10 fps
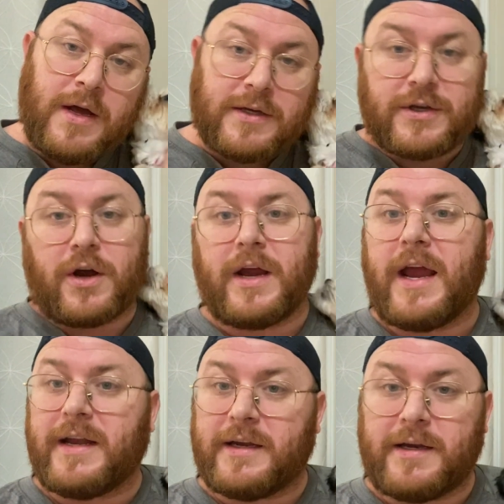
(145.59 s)
Sorry,
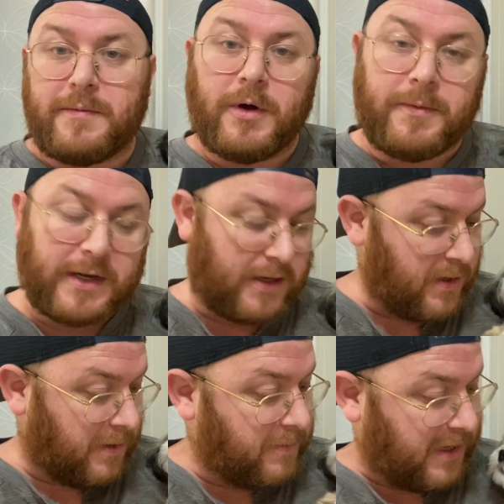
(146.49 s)
ADD moment.
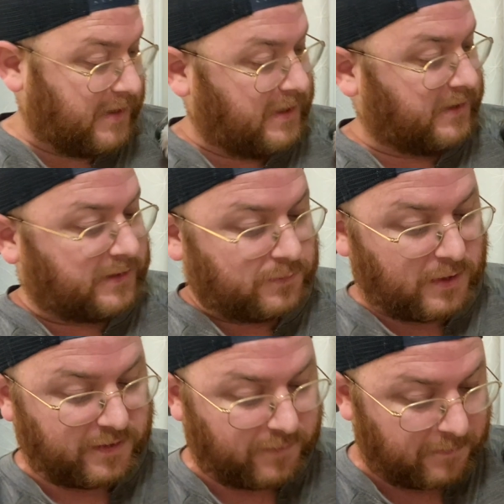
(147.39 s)
But this is
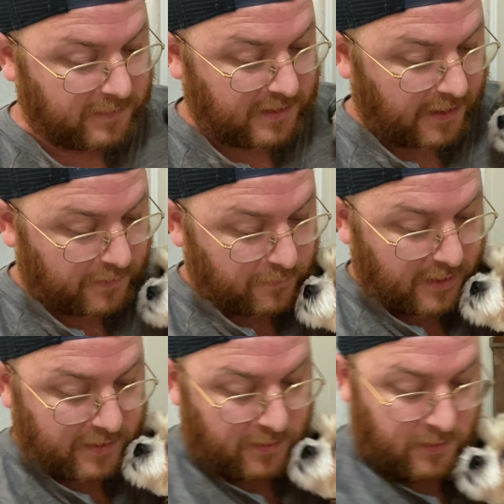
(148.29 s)
one of them. The other
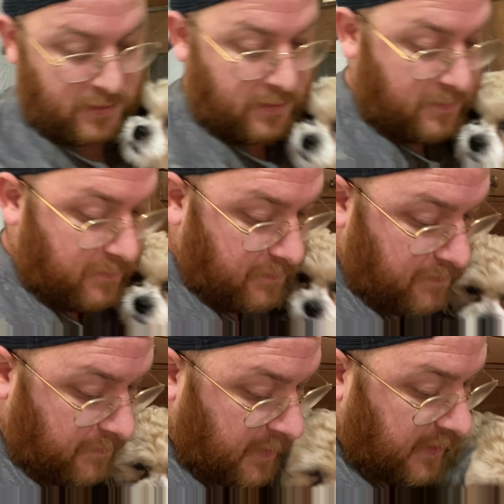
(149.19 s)
one,
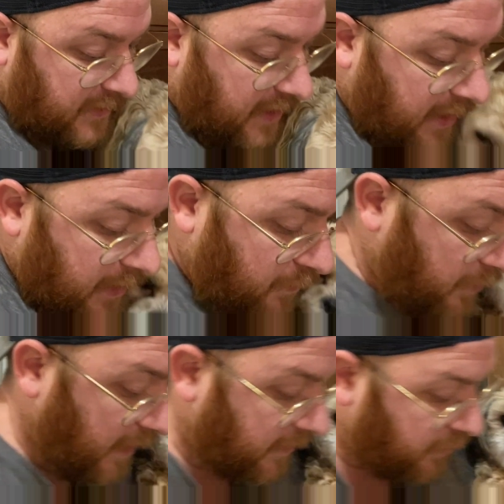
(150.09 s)
Sadie
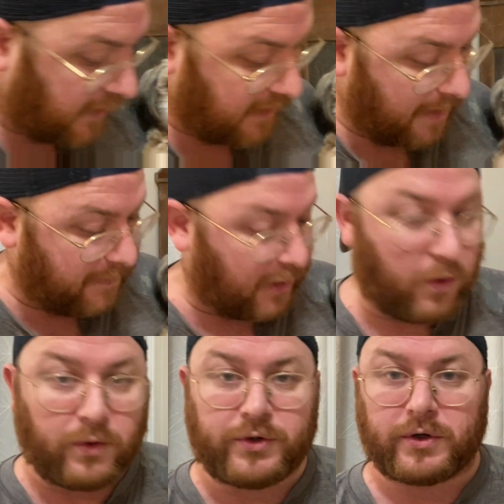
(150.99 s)
won't actually let me
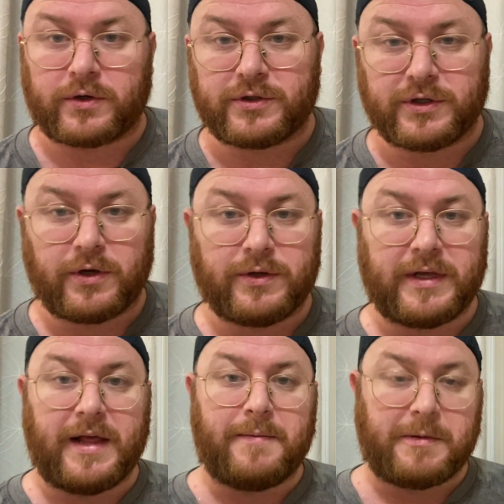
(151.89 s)
hold her. She'll
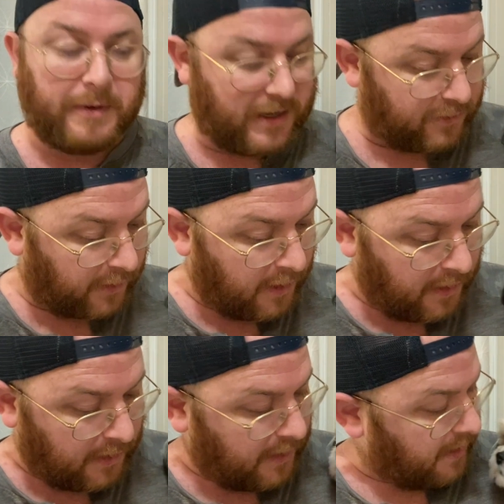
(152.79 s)
only let me pet
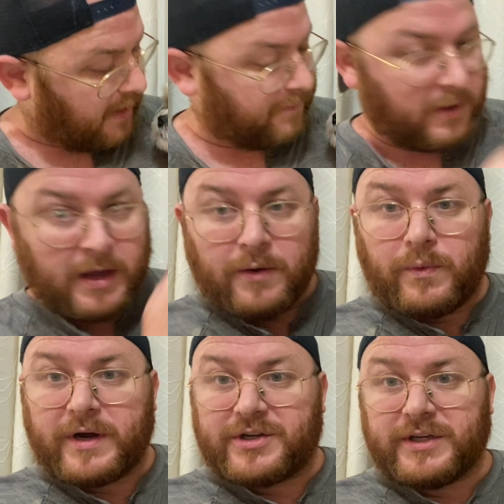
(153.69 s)
her,
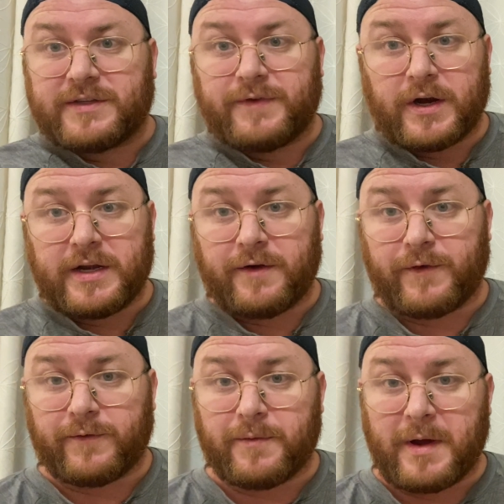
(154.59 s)
which is very
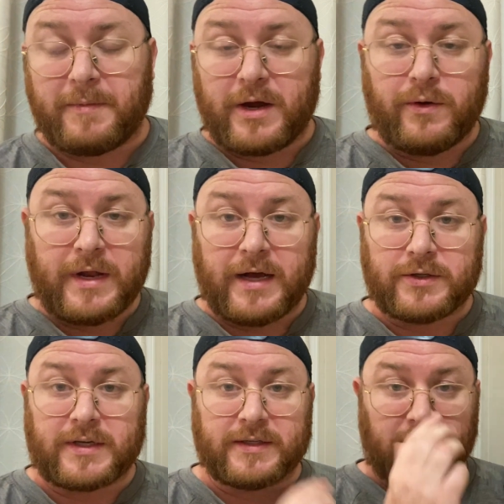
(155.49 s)
different from at my own
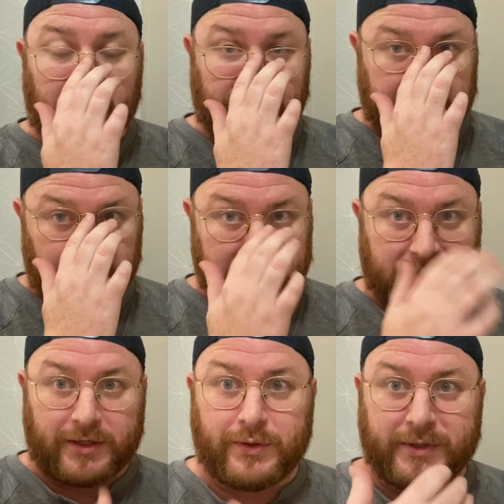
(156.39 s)
house because all she
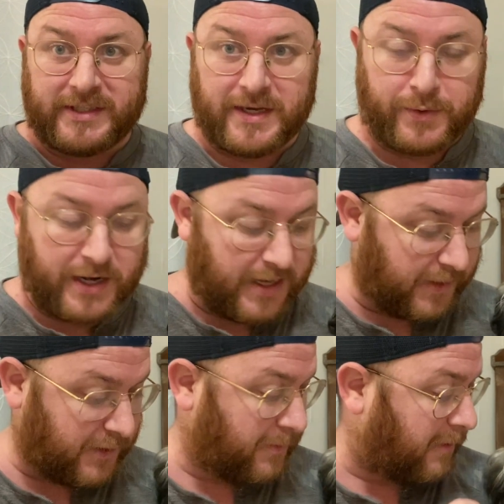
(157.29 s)
wants to do is sit right
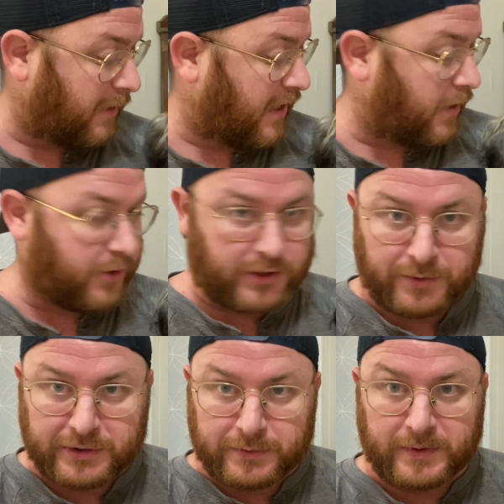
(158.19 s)
next to me. But here, she
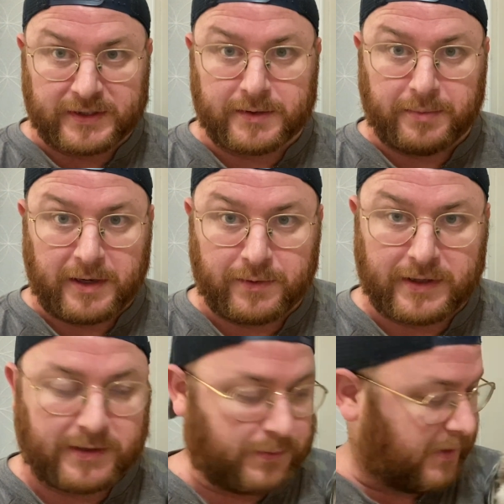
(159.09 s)
just wants to play with
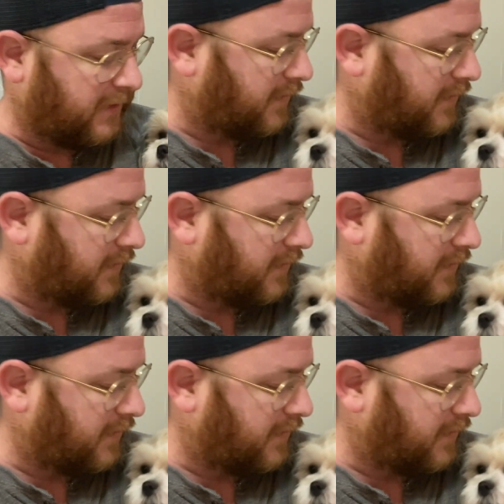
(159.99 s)
this one.